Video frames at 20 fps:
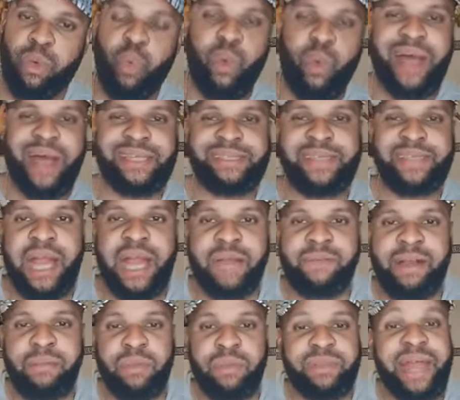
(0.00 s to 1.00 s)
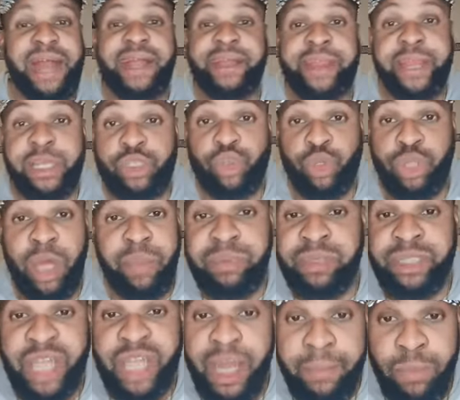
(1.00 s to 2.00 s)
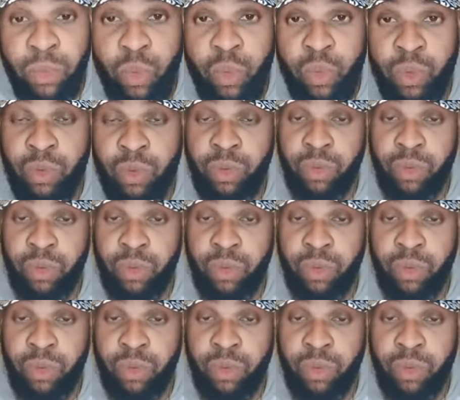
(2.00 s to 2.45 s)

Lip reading: people who are Zaga, on aggressive, not be chamo.